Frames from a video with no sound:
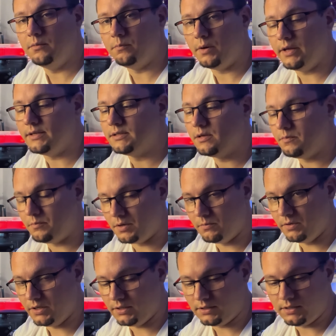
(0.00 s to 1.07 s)
in place
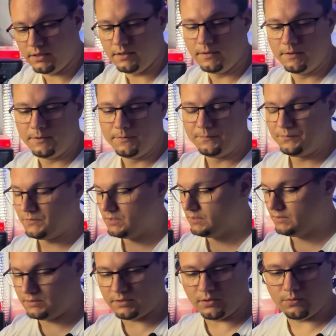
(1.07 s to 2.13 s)
permanently.
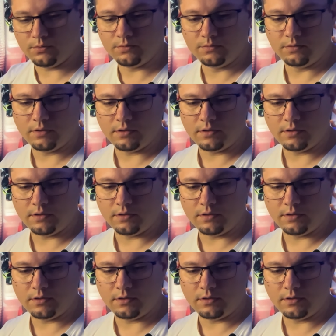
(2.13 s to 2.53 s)
So